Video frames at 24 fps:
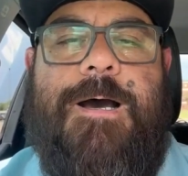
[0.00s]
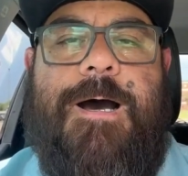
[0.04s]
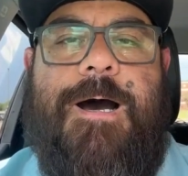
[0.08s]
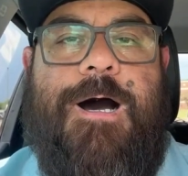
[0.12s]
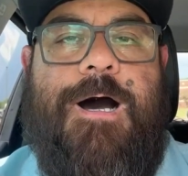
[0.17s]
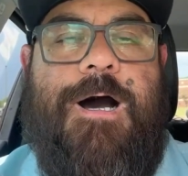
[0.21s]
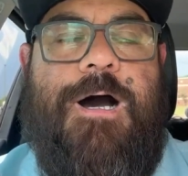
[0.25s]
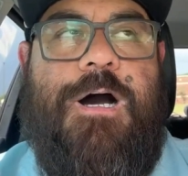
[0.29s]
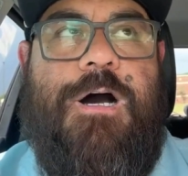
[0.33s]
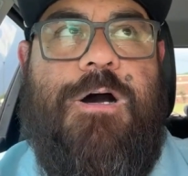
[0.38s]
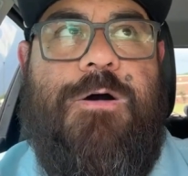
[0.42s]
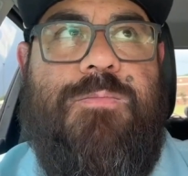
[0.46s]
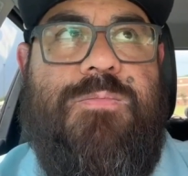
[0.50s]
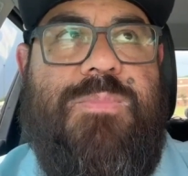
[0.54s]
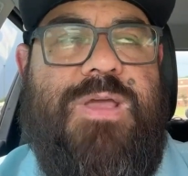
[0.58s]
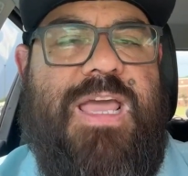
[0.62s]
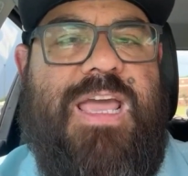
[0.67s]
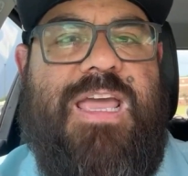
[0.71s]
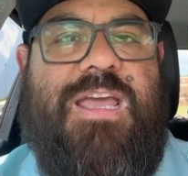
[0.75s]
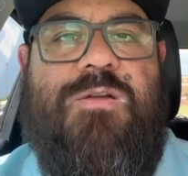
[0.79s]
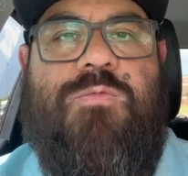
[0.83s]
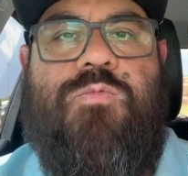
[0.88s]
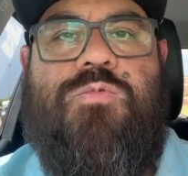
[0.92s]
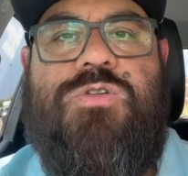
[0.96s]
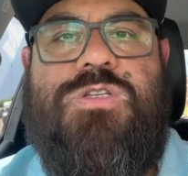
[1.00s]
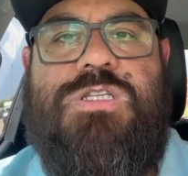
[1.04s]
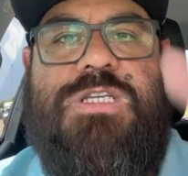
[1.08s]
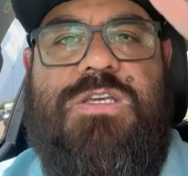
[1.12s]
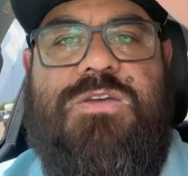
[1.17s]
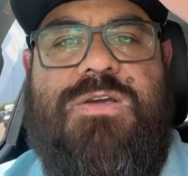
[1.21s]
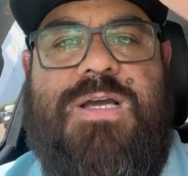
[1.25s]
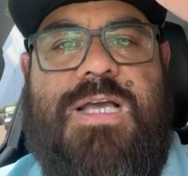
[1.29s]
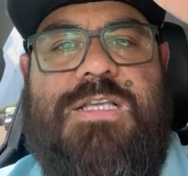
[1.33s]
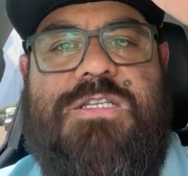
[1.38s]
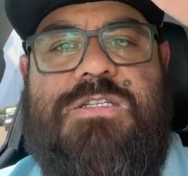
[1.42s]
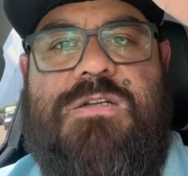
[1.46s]
And we'll
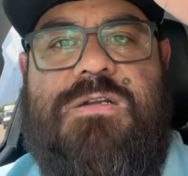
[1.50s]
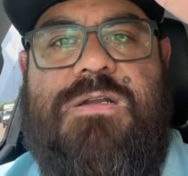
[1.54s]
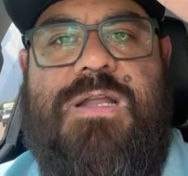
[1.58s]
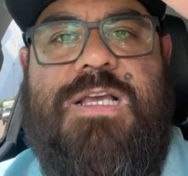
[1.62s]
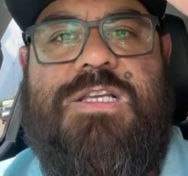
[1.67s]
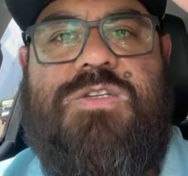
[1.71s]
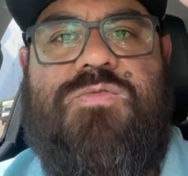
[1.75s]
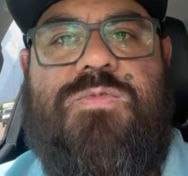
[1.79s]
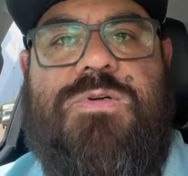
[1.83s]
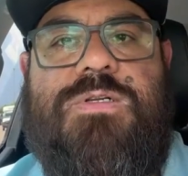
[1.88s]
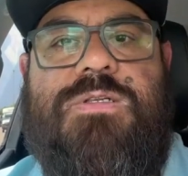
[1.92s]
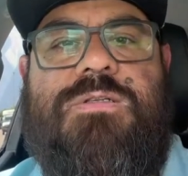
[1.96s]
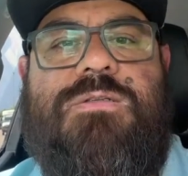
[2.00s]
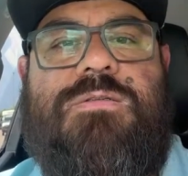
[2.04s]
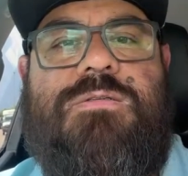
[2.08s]
see you guys on the next one.